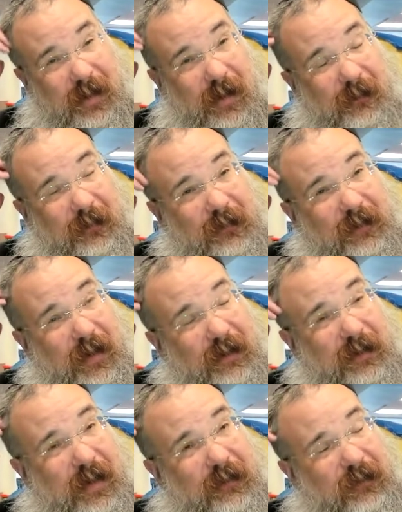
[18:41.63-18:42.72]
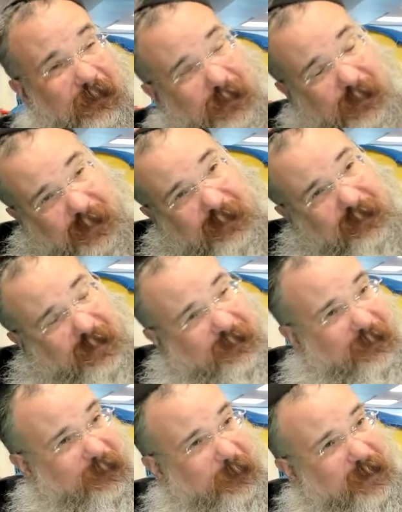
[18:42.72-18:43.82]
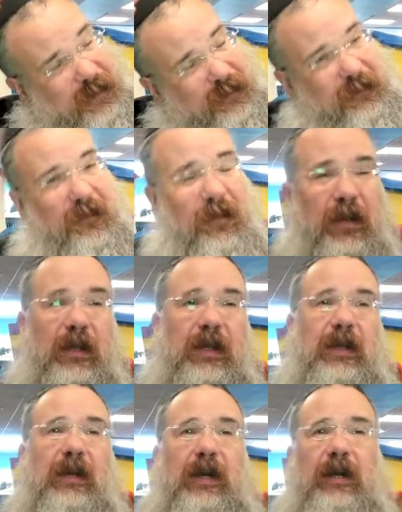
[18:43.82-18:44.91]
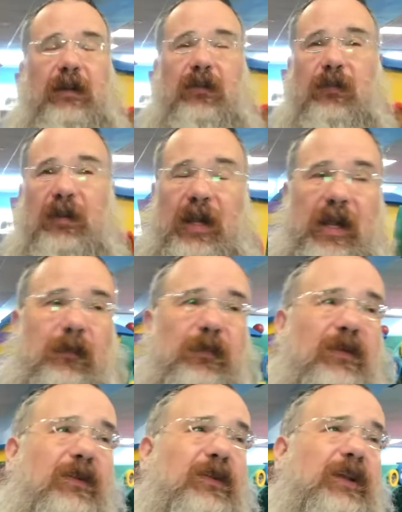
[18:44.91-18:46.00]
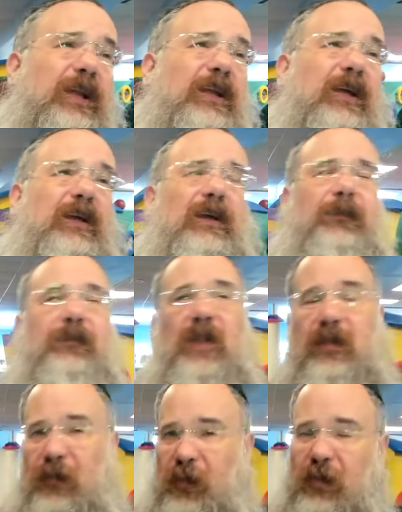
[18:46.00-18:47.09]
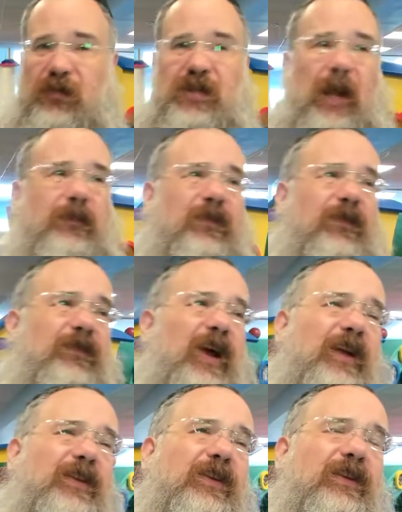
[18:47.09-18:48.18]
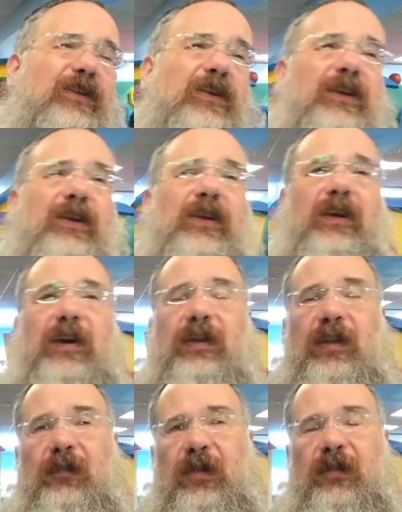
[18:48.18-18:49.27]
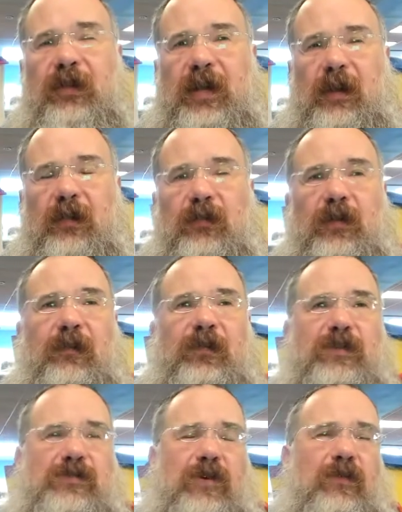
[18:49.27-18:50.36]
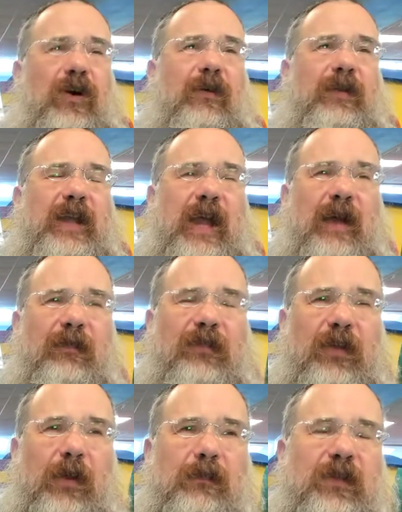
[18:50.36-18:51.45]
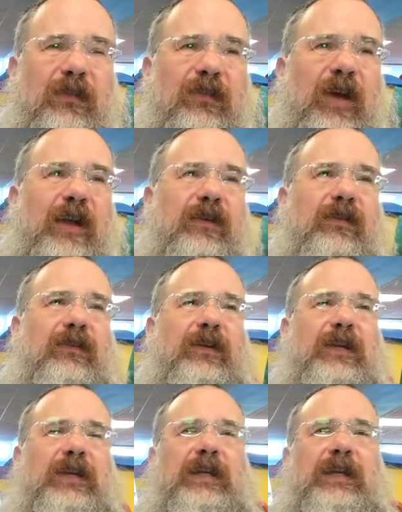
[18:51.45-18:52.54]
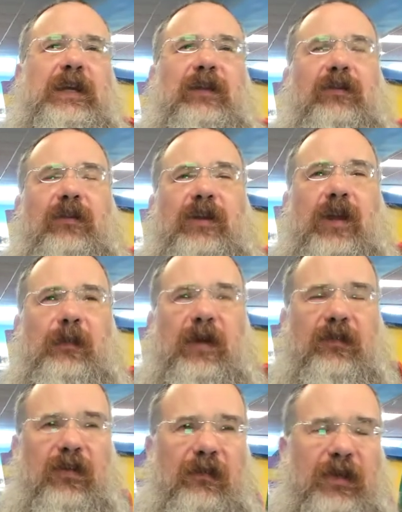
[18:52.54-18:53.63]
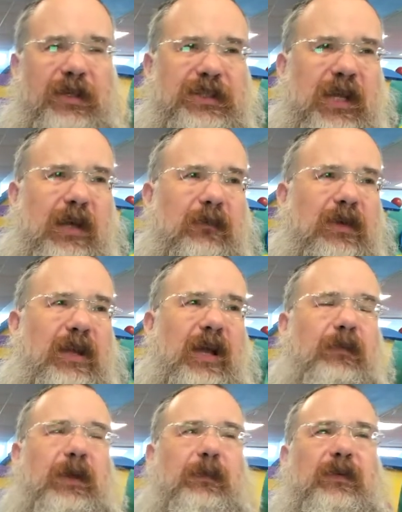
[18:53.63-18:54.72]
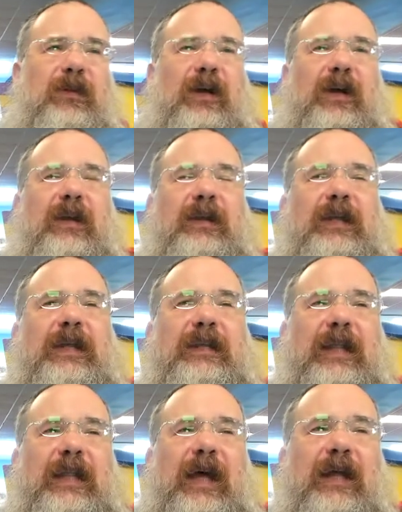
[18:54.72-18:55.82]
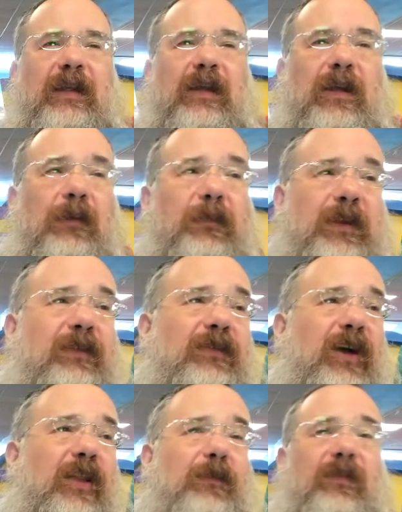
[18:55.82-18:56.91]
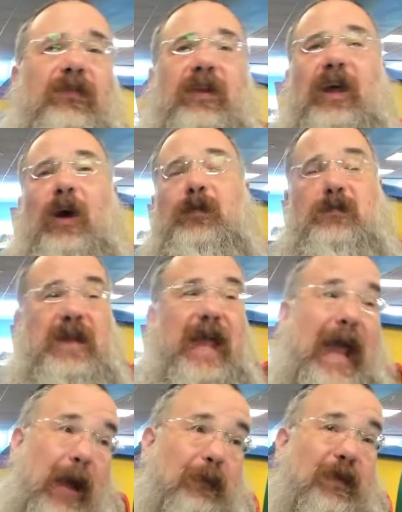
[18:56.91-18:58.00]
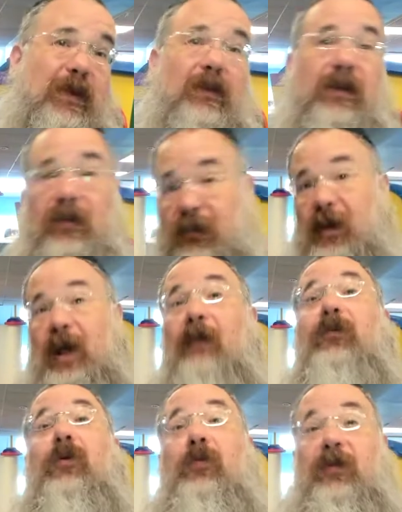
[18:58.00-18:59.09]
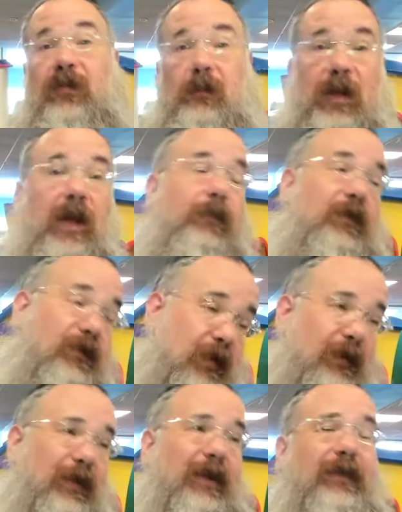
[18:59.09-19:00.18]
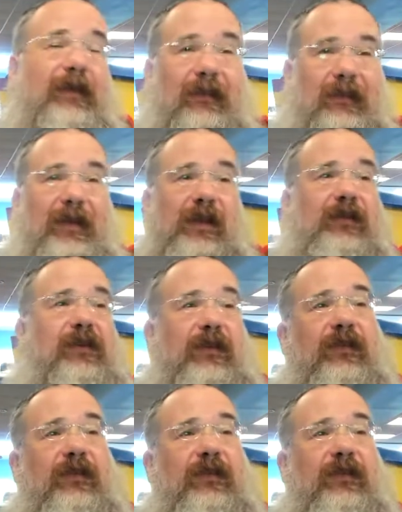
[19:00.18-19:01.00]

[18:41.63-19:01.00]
I often start classes with 26 is because uh, it's relatable. Like uh, the first chapters of Tanya are difficult to get through if you don't already have some desire in learning about serving Hashem. A lot of people aren't into that, but you tell them this is going to help you be happy. Like you said, everyone wants to be happy, so then it's easier to